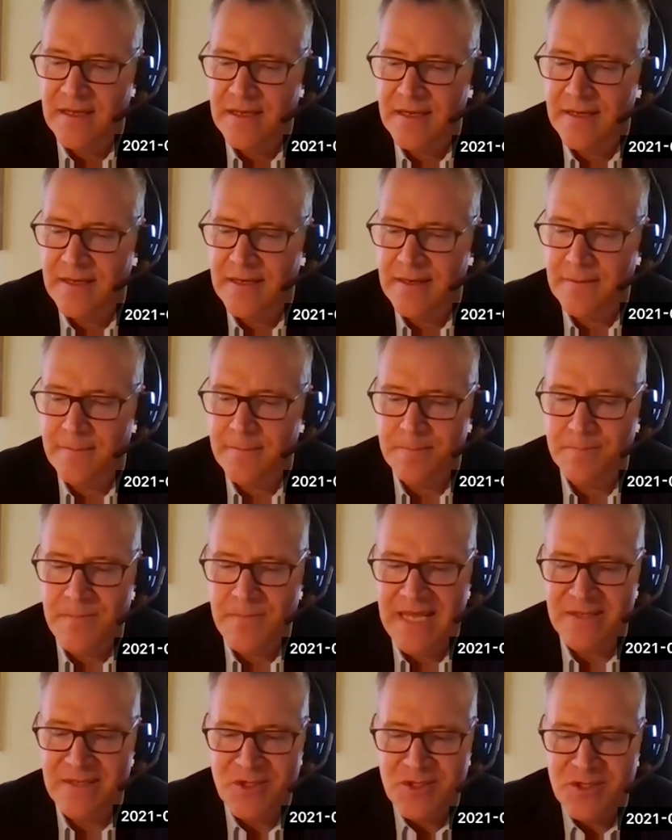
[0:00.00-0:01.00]

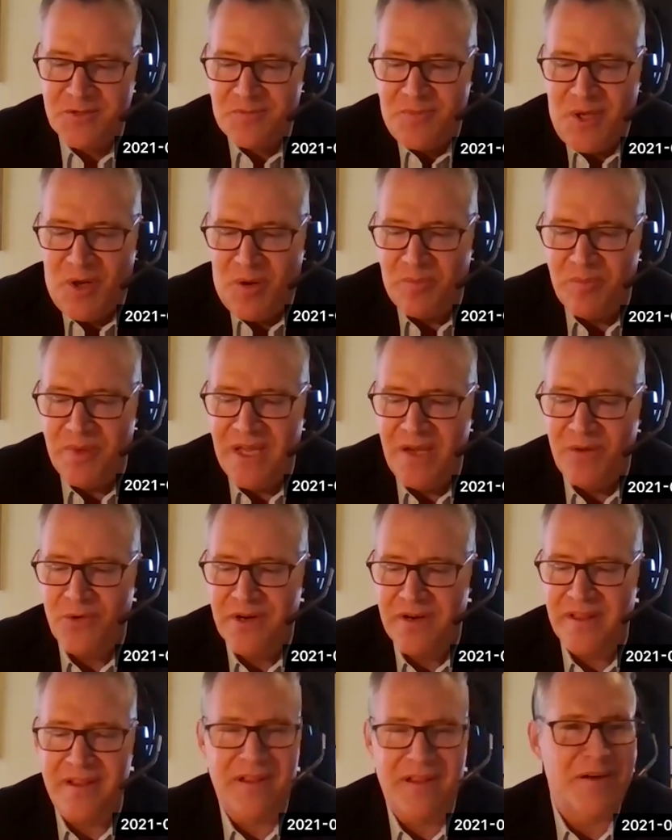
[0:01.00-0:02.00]
And just, you know, being one
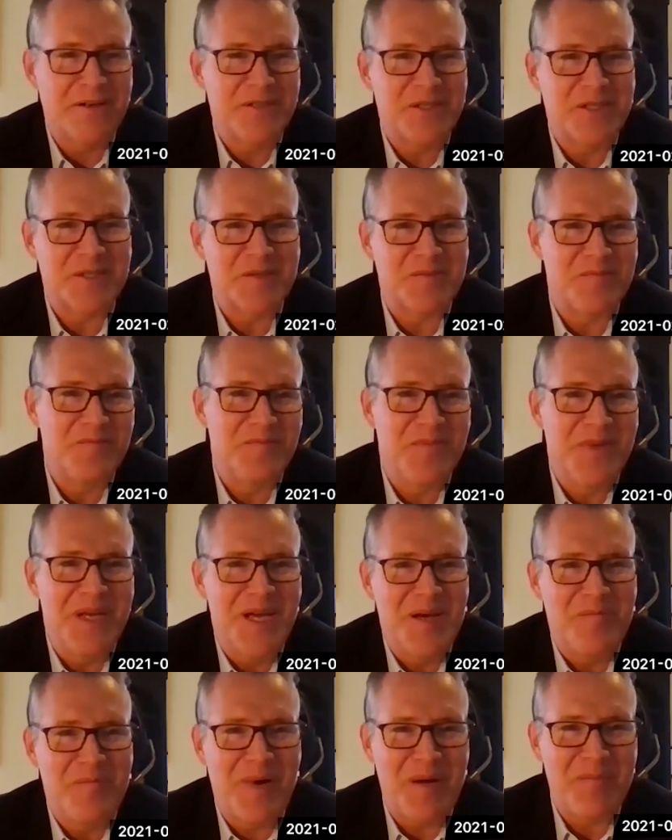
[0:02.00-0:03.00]
of the largest
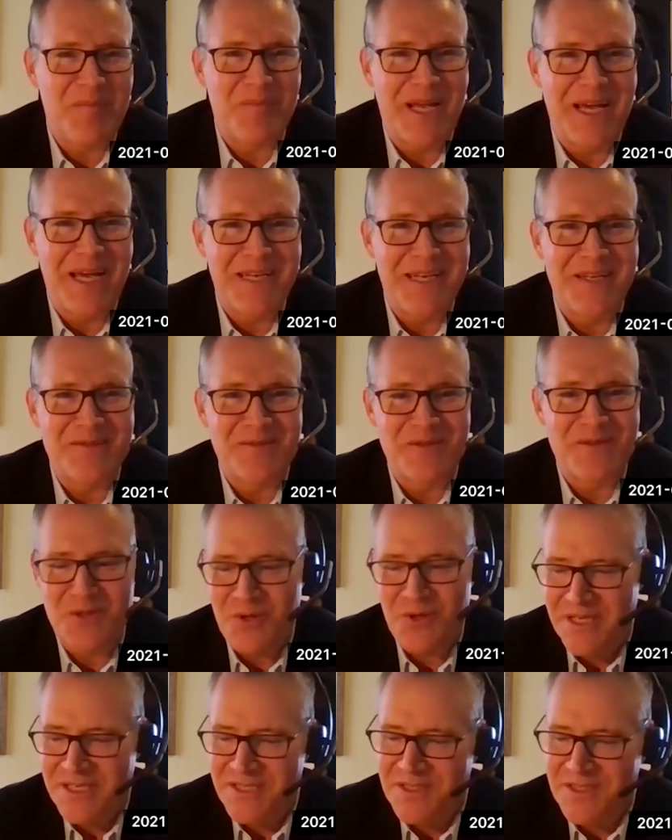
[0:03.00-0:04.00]
pipeline and
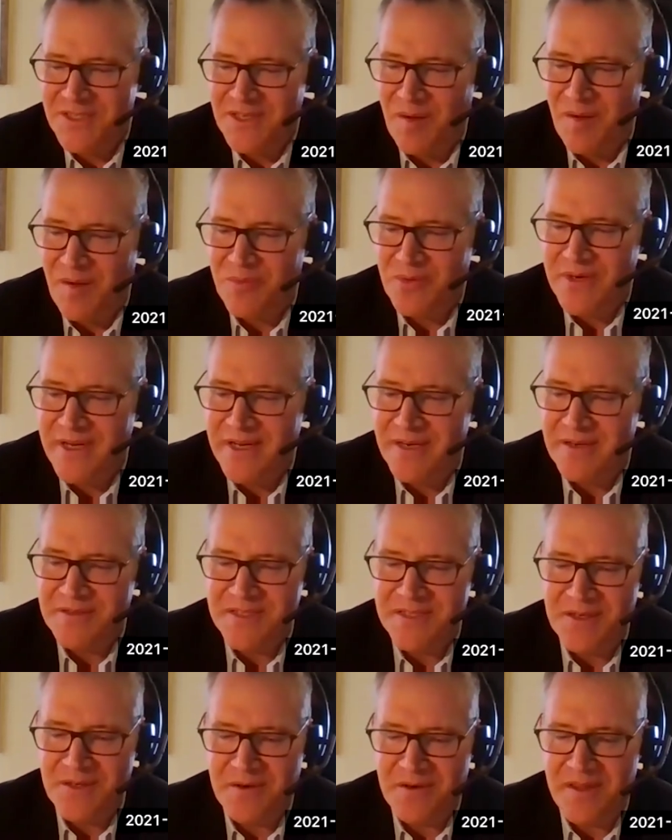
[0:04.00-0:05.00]
storage operators
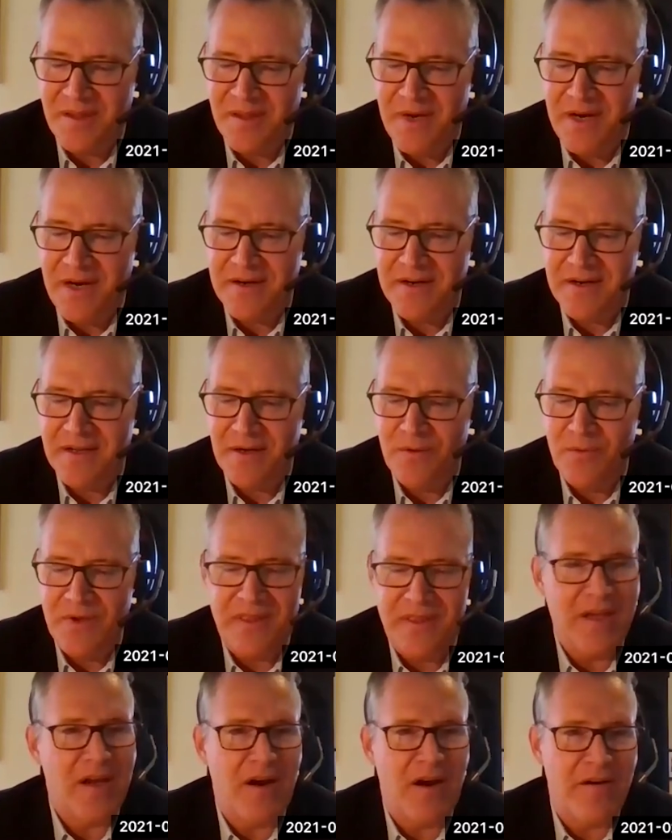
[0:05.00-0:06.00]
in North America, we
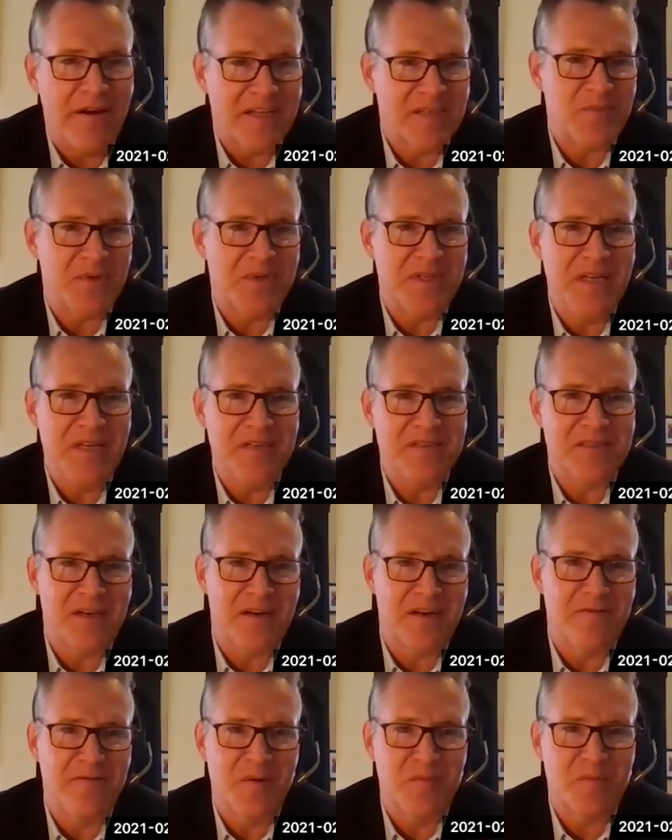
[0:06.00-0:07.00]
think our expertise and
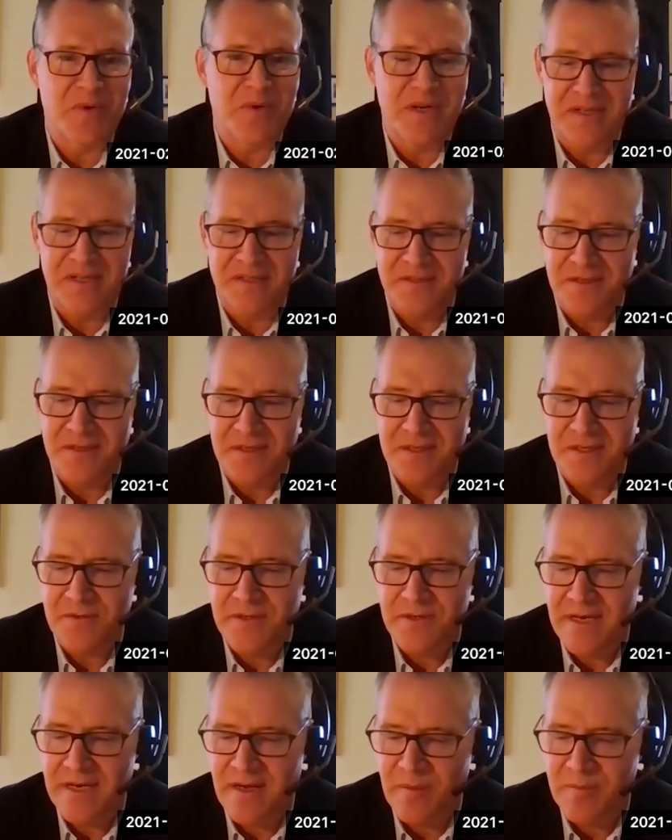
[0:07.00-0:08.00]
our footprint is going to
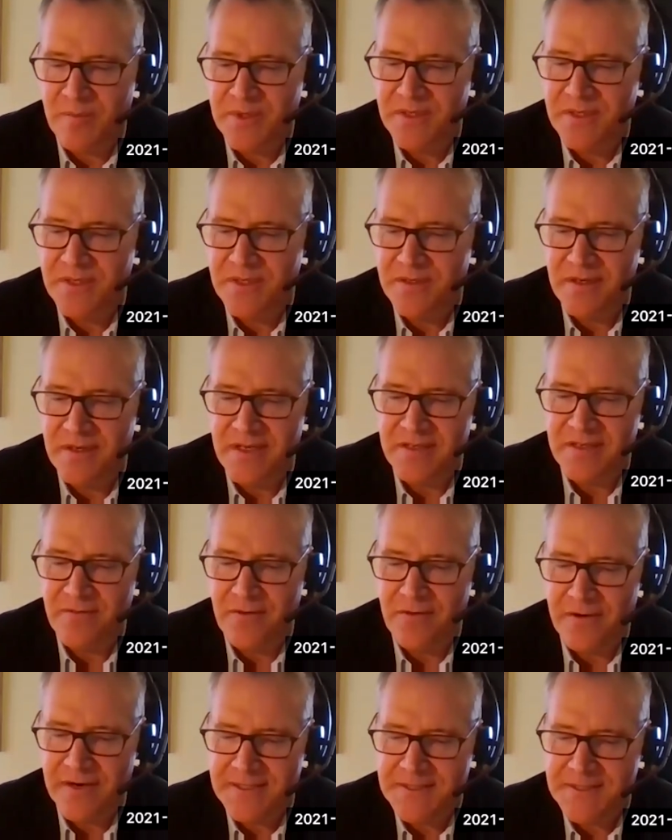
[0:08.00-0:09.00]
create opportunities
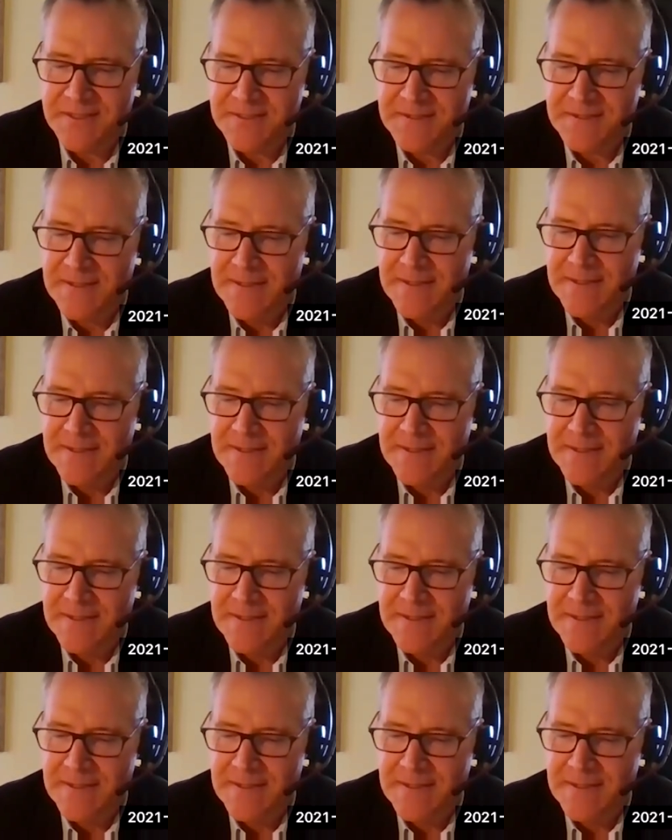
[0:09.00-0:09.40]
for us.